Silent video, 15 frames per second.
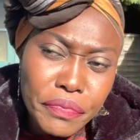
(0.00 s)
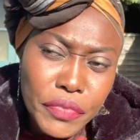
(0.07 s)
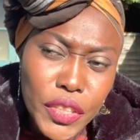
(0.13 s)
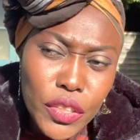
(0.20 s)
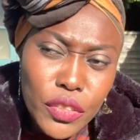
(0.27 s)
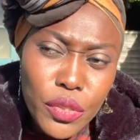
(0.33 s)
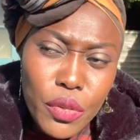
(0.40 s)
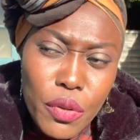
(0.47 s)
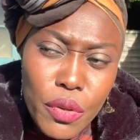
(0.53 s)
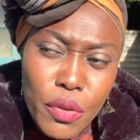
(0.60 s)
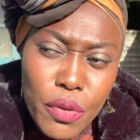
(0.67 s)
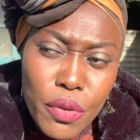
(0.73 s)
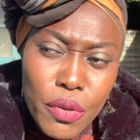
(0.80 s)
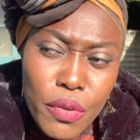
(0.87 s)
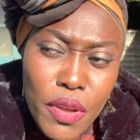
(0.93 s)

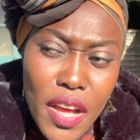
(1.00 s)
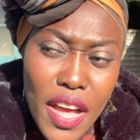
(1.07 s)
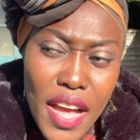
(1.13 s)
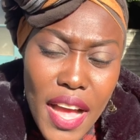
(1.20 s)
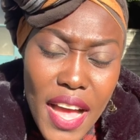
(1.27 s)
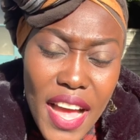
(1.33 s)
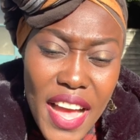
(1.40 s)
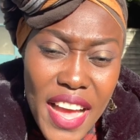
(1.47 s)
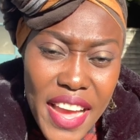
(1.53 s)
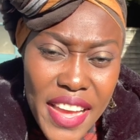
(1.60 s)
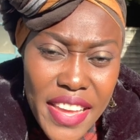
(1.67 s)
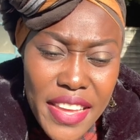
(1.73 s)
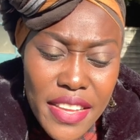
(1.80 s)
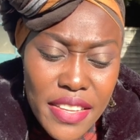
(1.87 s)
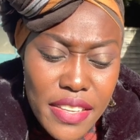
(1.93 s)
So
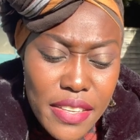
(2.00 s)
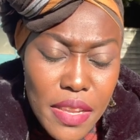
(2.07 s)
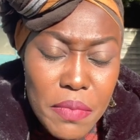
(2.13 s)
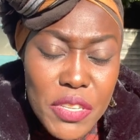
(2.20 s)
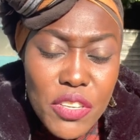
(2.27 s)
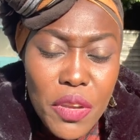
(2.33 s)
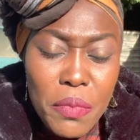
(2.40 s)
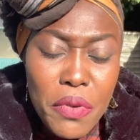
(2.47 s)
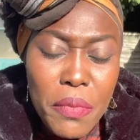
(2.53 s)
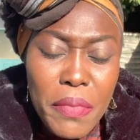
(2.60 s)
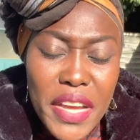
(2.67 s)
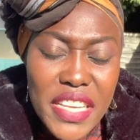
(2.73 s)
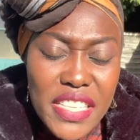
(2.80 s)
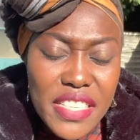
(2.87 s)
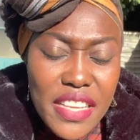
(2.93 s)
let me talk about
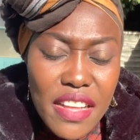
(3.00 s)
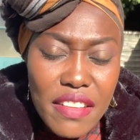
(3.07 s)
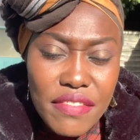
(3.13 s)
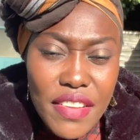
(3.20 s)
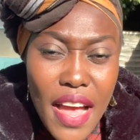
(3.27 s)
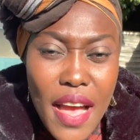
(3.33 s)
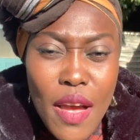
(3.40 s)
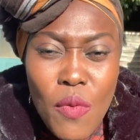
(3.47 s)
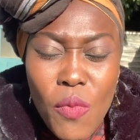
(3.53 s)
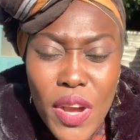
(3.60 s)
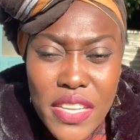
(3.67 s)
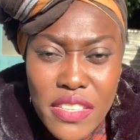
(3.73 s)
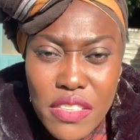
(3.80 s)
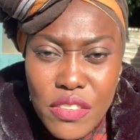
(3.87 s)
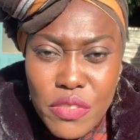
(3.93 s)
myself. I
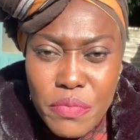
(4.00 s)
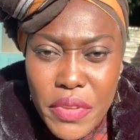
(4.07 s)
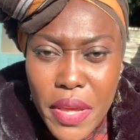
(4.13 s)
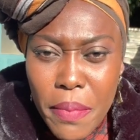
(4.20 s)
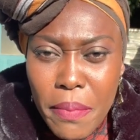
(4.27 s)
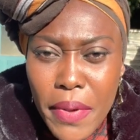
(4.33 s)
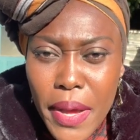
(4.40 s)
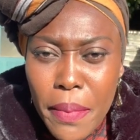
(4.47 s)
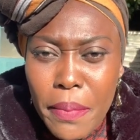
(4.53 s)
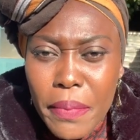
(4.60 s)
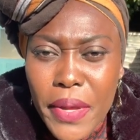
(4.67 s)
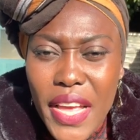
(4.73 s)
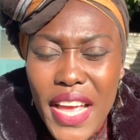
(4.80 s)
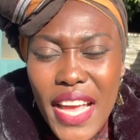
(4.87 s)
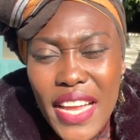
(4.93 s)
wanted to be a mom,
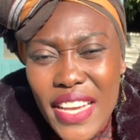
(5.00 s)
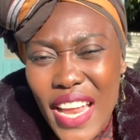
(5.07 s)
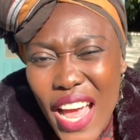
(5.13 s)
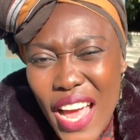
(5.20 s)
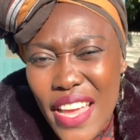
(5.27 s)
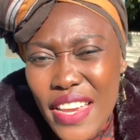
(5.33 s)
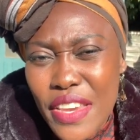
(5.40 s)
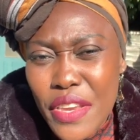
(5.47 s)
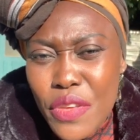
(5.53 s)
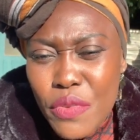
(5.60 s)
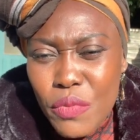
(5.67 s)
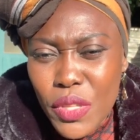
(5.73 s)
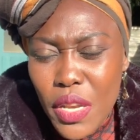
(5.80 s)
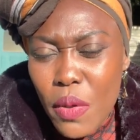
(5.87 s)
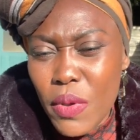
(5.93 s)
and I
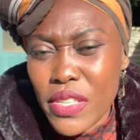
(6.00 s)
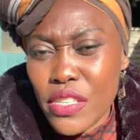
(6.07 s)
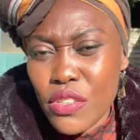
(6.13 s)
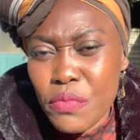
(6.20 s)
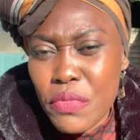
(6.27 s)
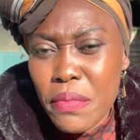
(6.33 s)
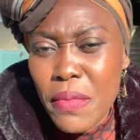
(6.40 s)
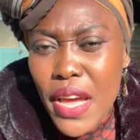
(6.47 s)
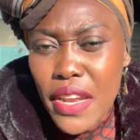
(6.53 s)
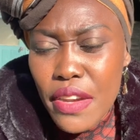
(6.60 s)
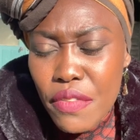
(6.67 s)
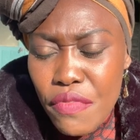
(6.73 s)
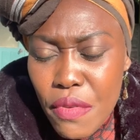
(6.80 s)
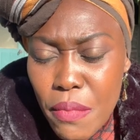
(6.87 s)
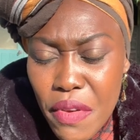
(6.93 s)
knew that I wanted to be
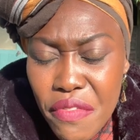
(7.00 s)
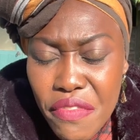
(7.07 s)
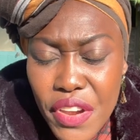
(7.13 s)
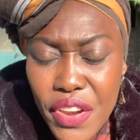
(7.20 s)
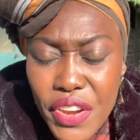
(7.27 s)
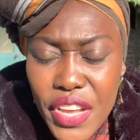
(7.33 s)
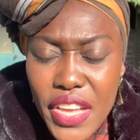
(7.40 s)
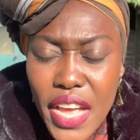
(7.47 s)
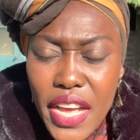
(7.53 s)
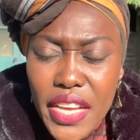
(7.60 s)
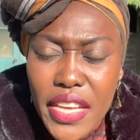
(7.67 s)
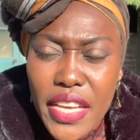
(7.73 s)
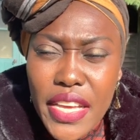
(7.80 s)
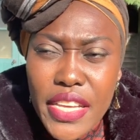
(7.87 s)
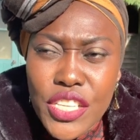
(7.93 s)
married from a very
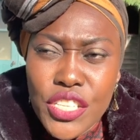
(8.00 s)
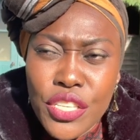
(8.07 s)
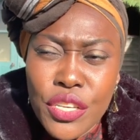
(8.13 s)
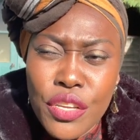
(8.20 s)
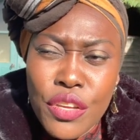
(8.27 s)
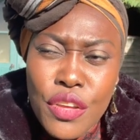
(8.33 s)
young age.